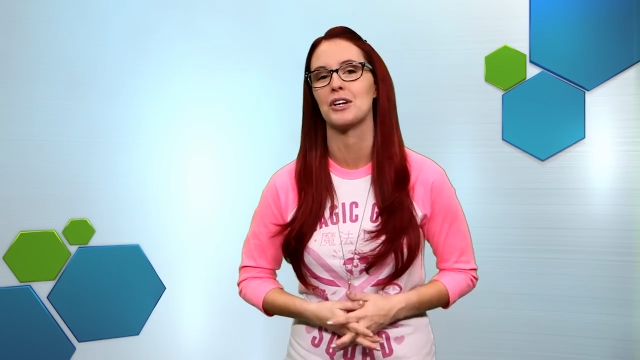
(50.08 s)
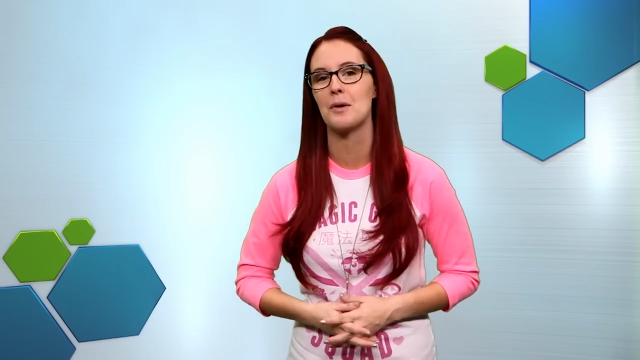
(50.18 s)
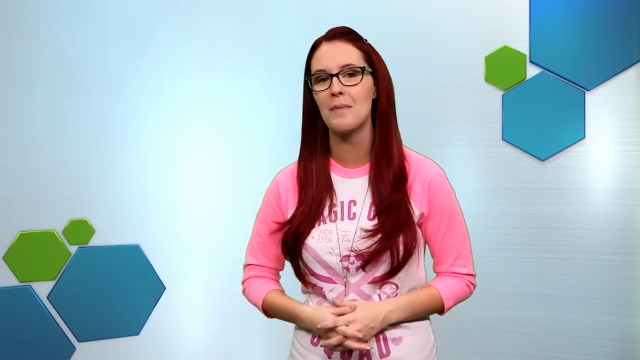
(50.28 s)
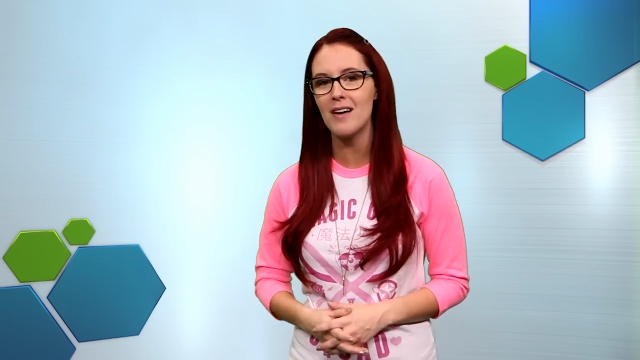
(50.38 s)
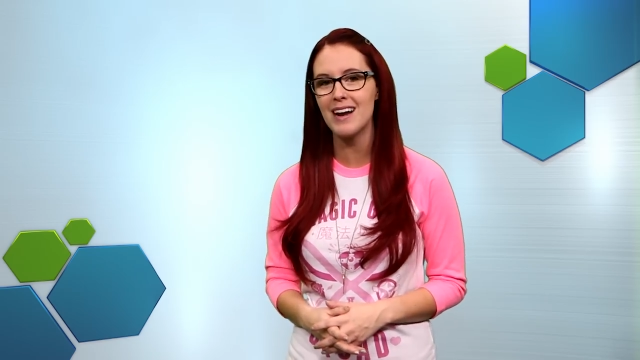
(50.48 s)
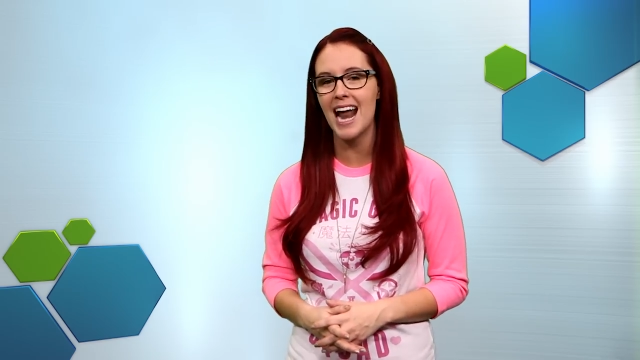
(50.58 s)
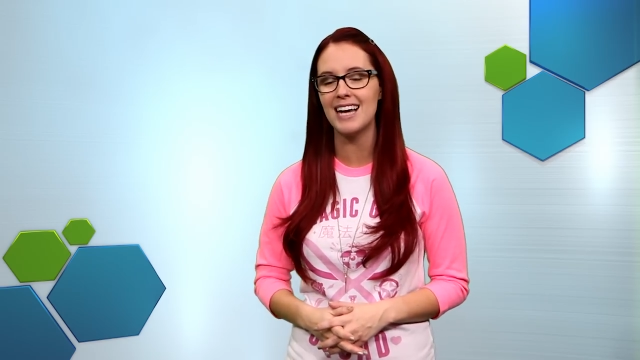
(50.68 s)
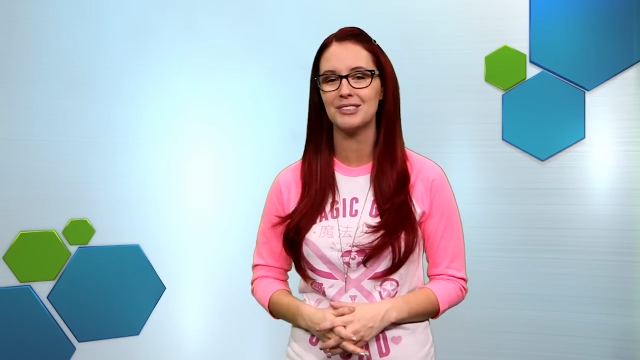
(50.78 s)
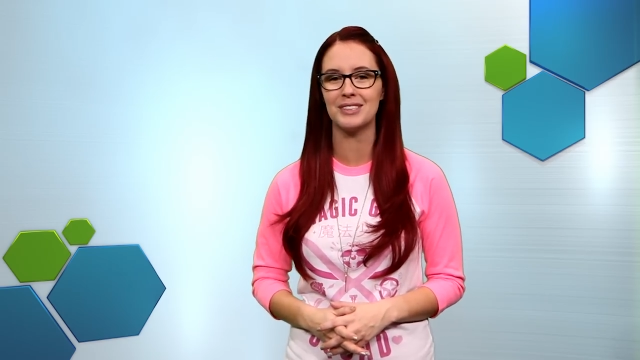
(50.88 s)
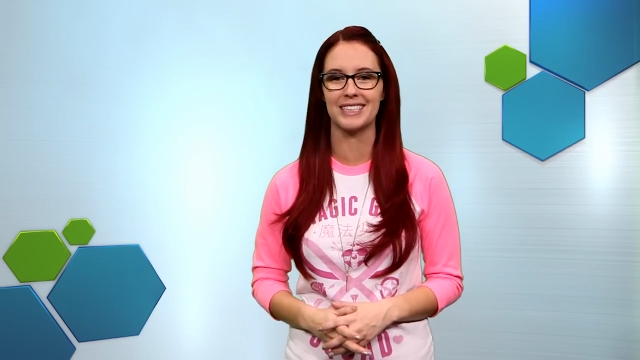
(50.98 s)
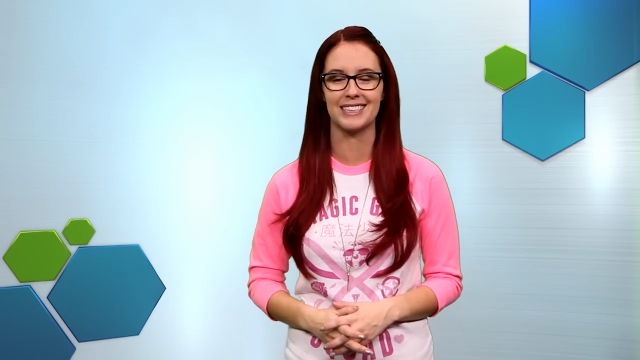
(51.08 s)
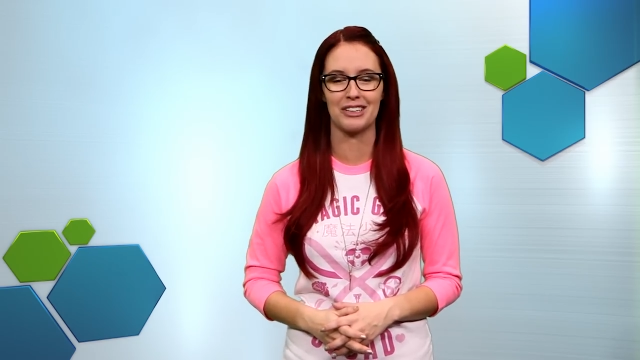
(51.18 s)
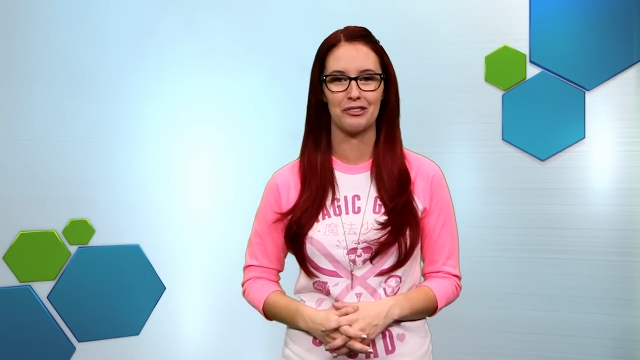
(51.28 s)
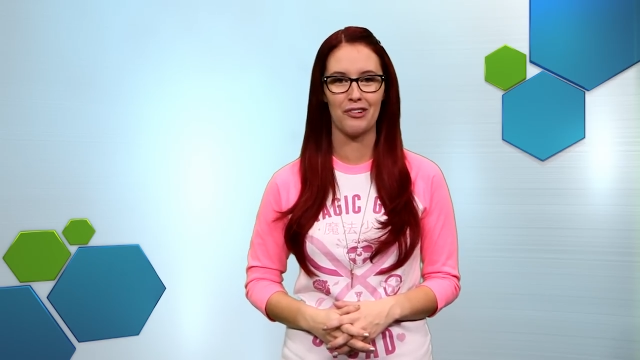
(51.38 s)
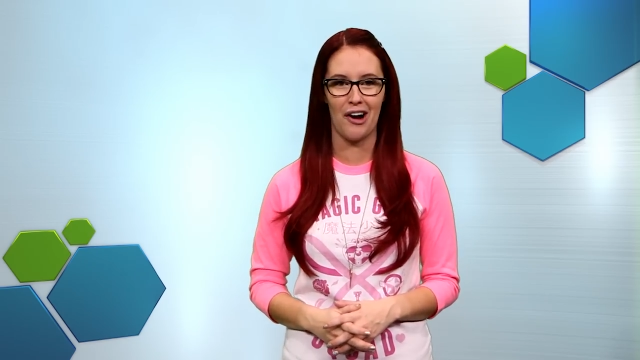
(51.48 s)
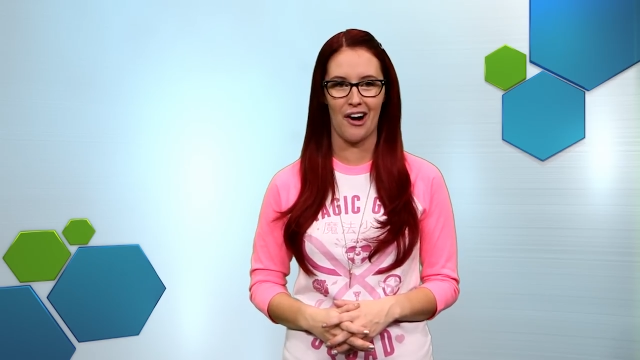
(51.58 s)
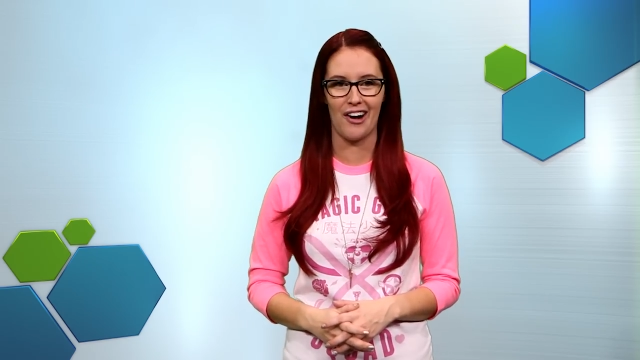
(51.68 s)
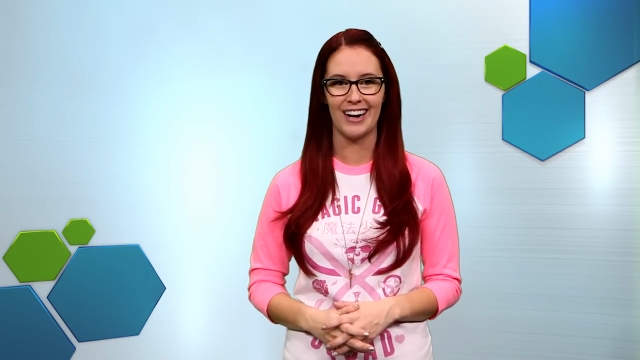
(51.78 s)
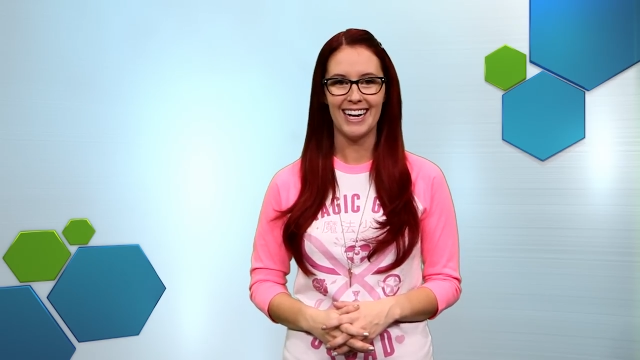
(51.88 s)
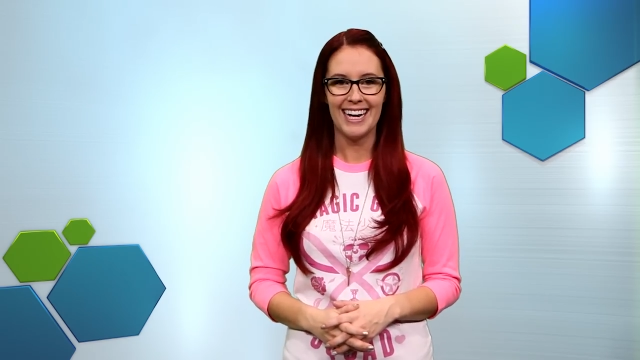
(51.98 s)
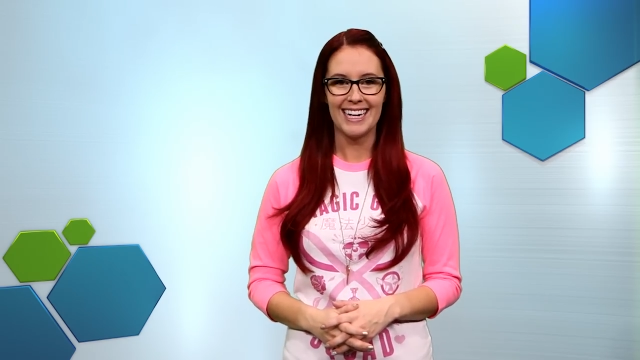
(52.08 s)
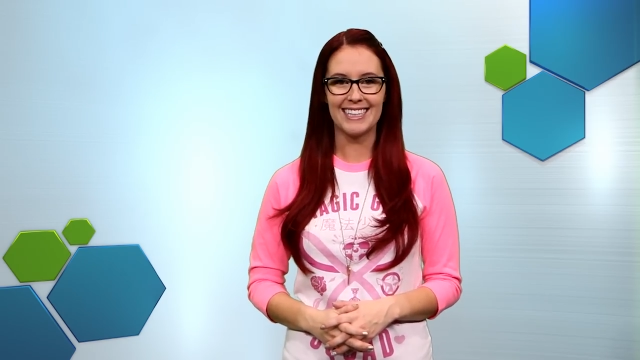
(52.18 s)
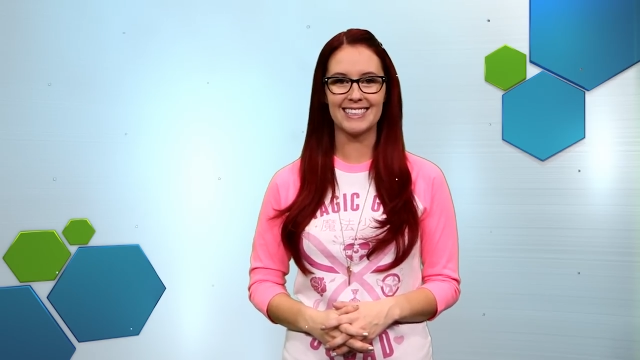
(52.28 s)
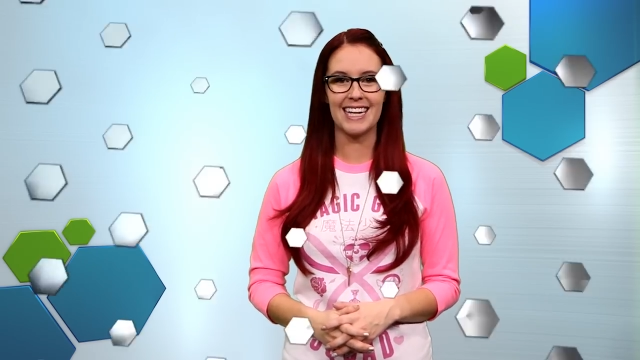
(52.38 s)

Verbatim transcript: R. R. Martin has released so far. He